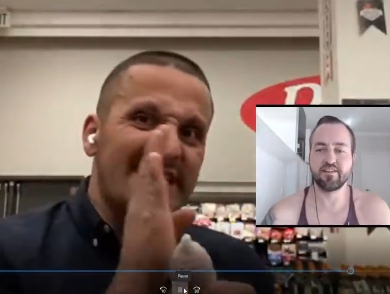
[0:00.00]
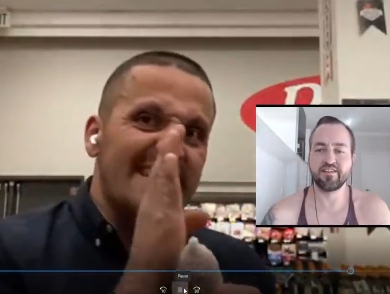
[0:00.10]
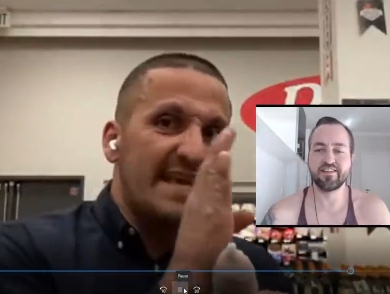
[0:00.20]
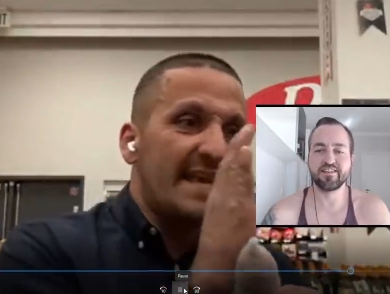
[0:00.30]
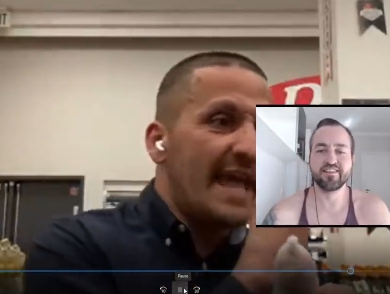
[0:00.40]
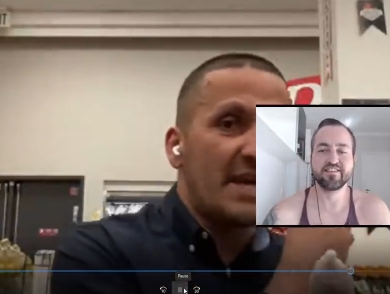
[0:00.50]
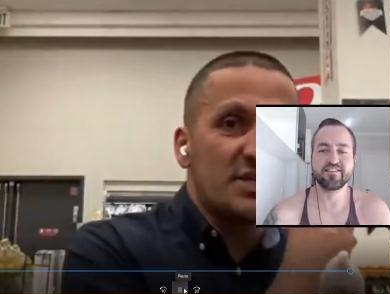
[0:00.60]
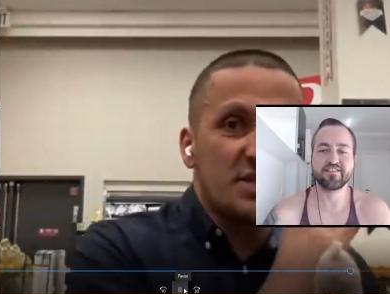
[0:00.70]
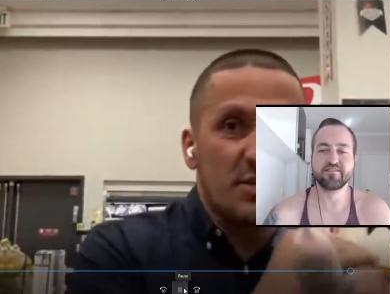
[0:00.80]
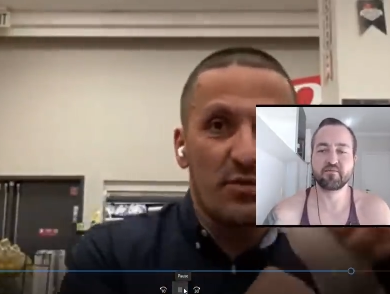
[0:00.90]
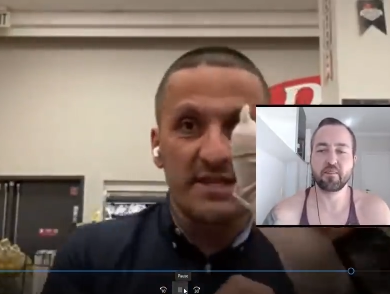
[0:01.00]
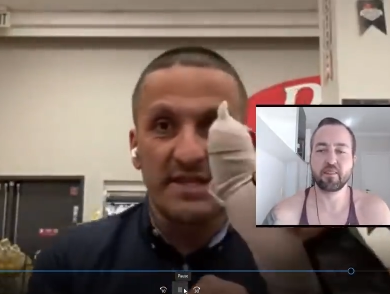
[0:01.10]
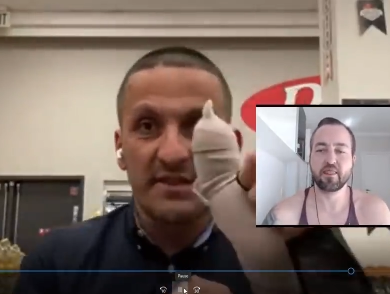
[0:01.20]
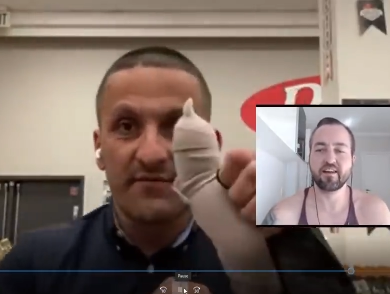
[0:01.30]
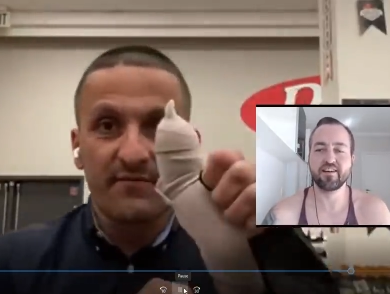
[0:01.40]
Speaker 1: constantly taking action with
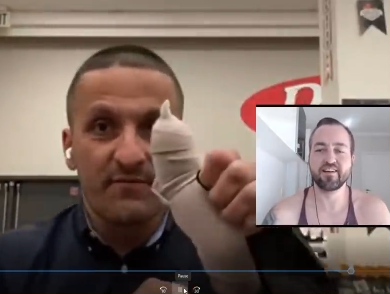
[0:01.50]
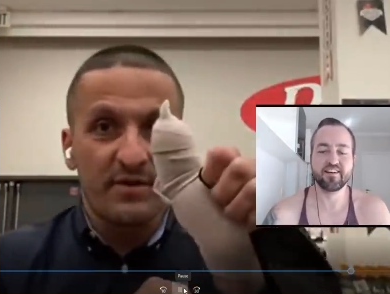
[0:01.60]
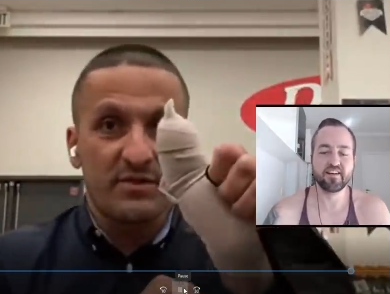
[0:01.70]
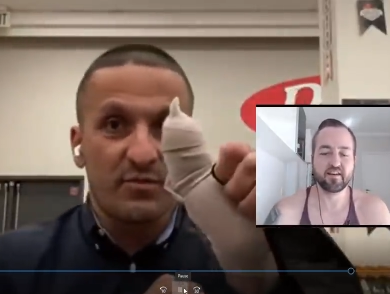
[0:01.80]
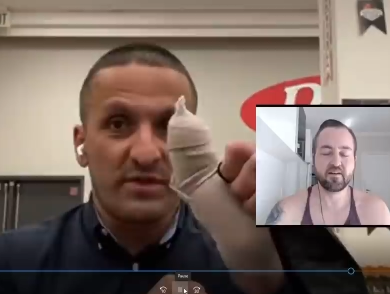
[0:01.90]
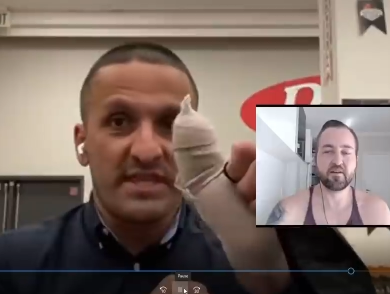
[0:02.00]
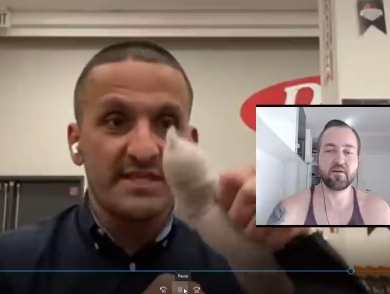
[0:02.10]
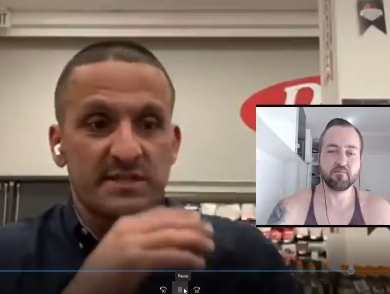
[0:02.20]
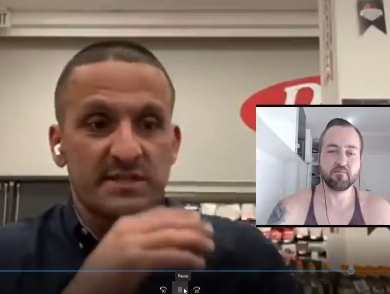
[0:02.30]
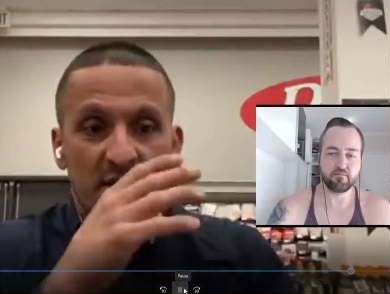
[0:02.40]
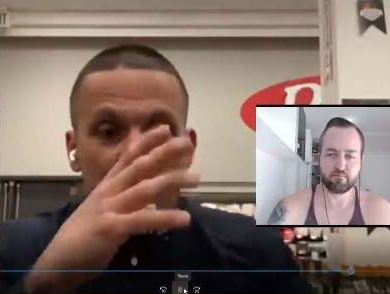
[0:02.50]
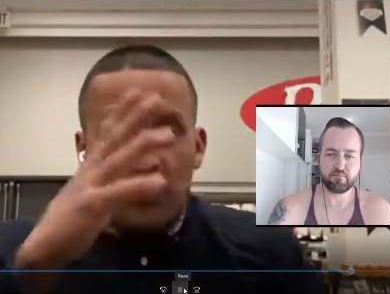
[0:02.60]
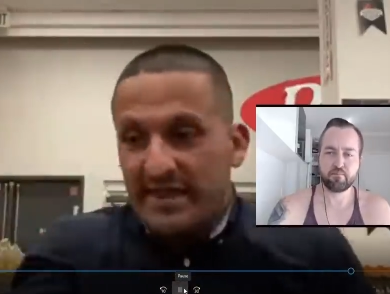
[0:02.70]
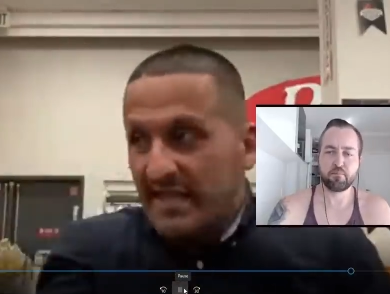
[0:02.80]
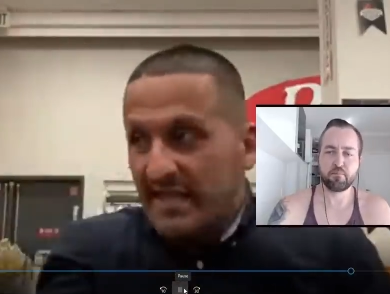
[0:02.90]
the with with this
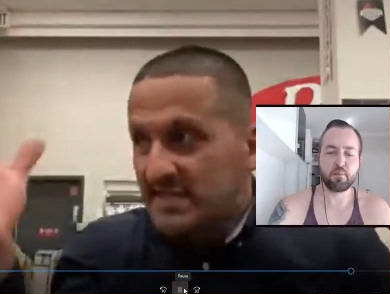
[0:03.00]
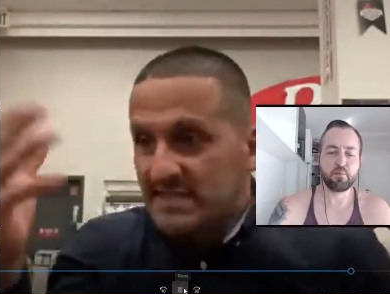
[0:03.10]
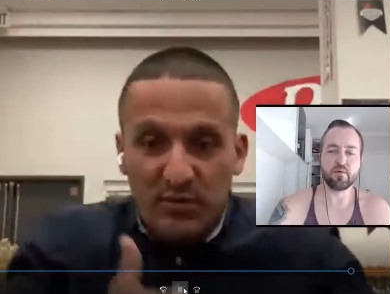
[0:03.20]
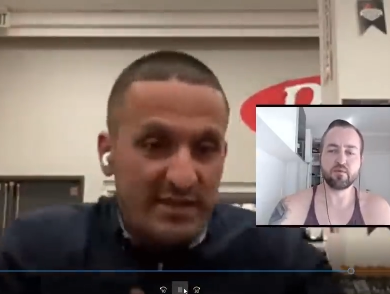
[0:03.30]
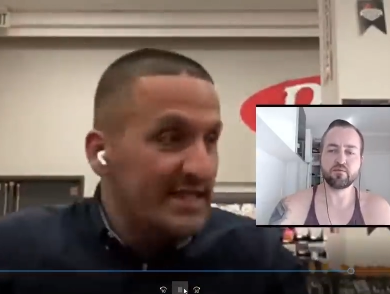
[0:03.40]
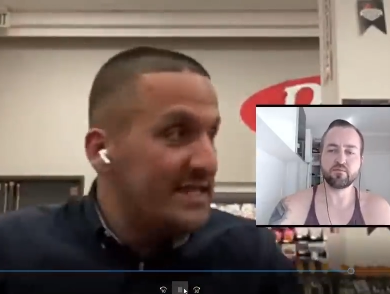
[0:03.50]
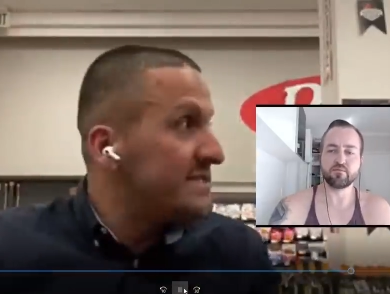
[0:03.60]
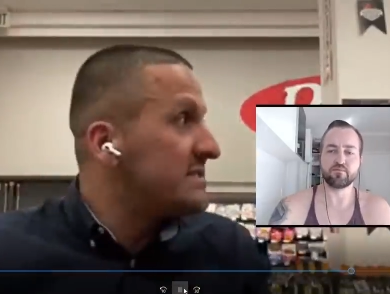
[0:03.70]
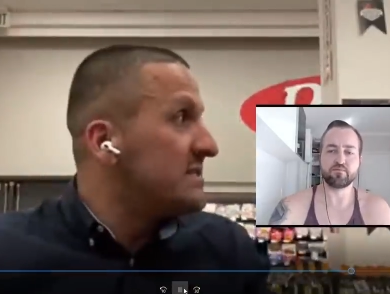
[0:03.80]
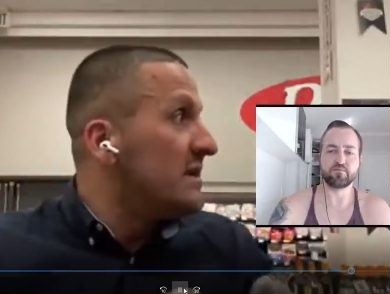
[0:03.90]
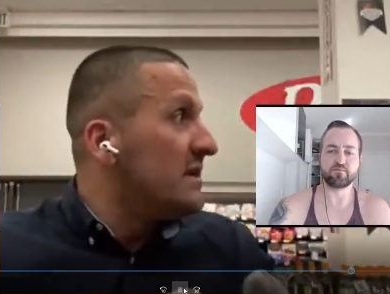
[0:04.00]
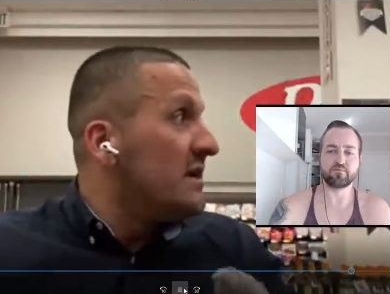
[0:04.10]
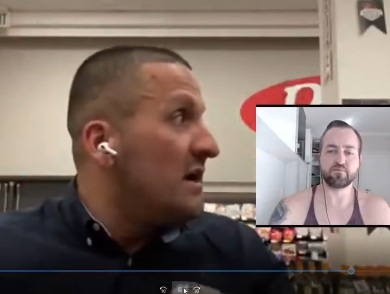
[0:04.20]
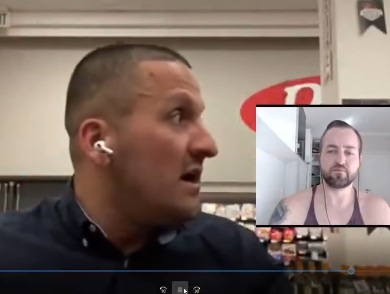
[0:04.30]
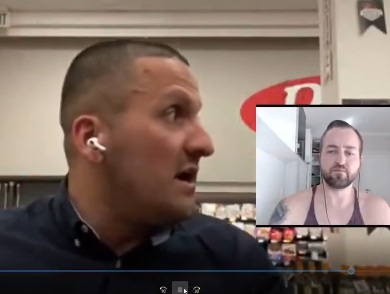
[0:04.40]
with this and with this
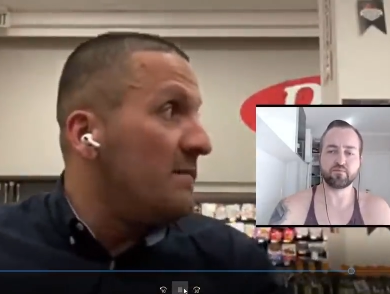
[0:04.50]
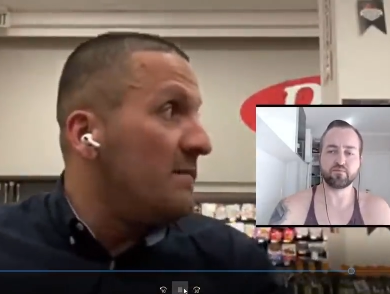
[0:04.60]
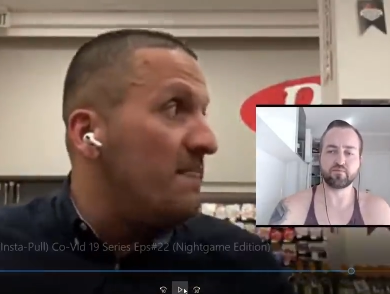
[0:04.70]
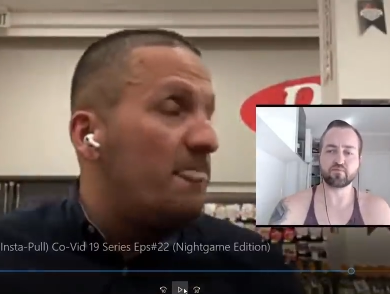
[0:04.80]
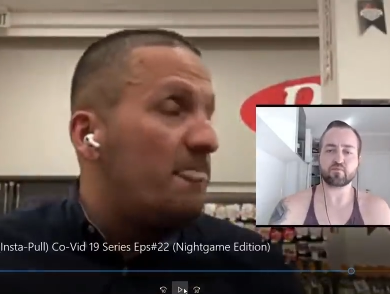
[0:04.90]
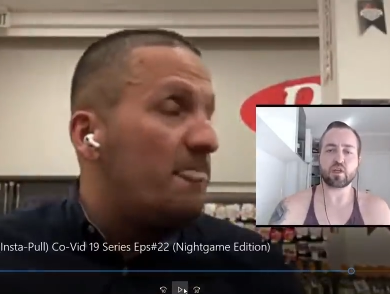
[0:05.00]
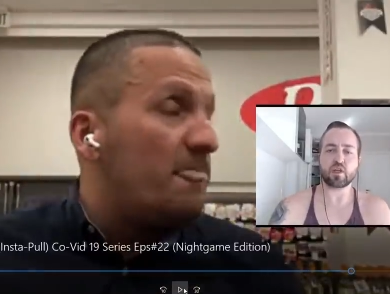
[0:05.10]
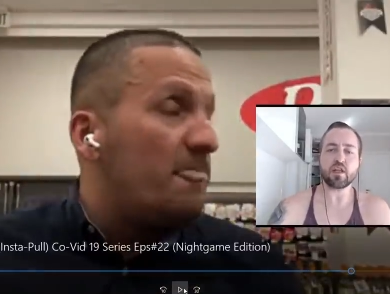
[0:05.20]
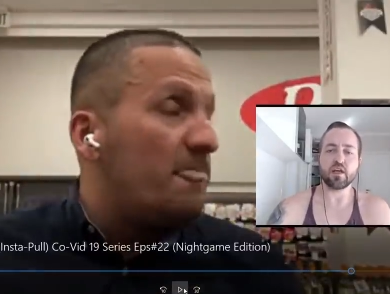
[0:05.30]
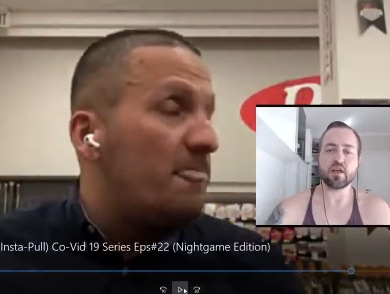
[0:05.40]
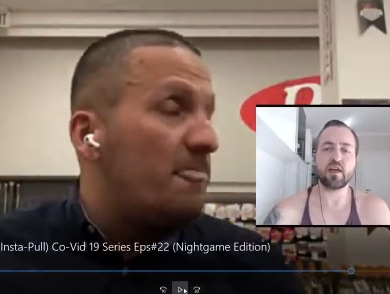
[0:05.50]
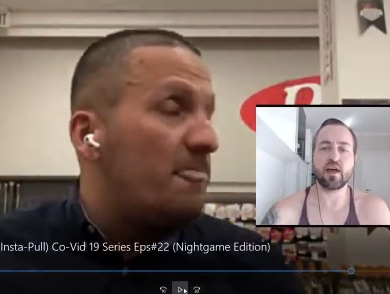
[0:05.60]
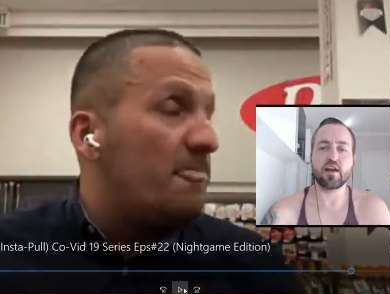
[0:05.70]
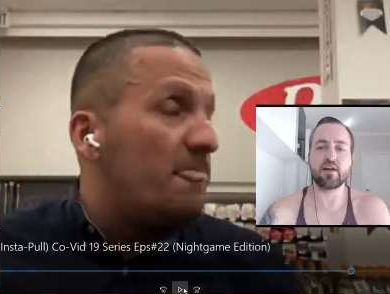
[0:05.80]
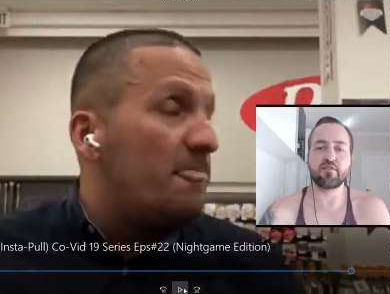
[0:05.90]
Speaker 2: he can't
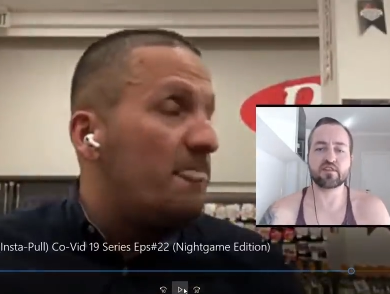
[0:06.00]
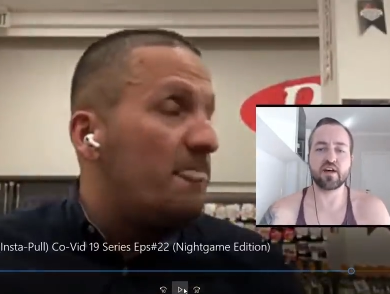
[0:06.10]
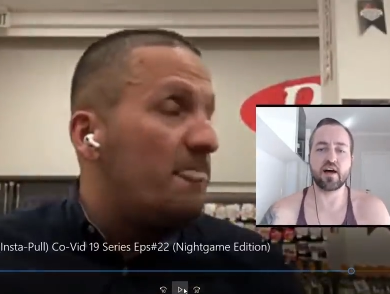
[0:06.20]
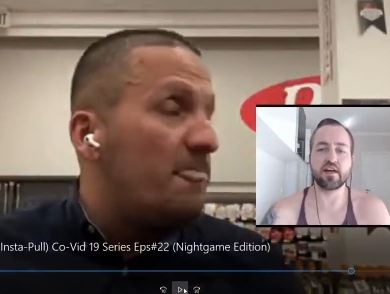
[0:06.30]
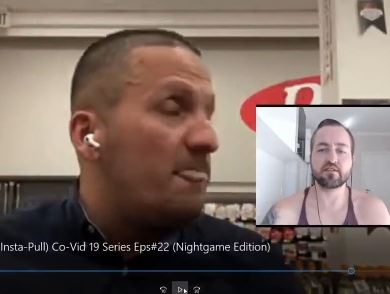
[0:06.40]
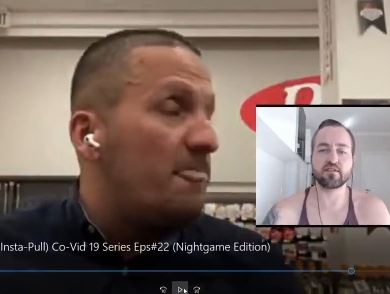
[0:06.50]
emphasize